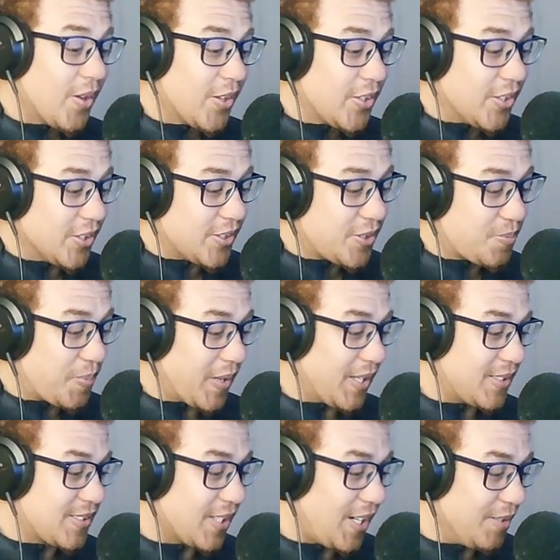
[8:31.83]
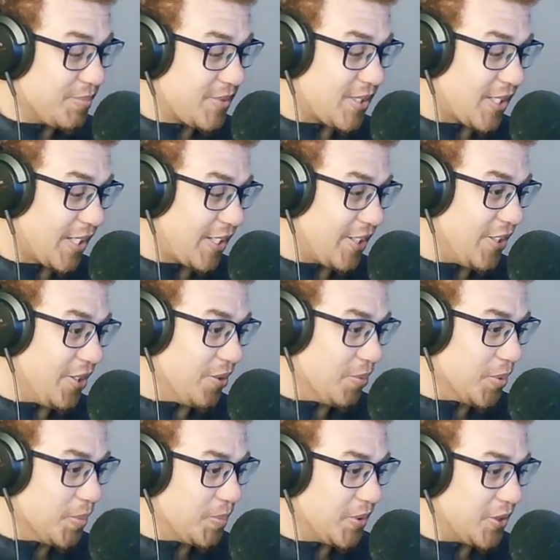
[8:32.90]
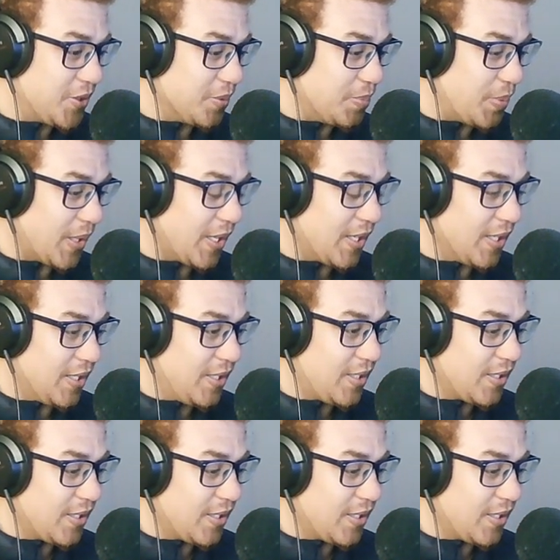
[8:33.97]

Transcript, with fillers: It's spare time to take a new woman to bed.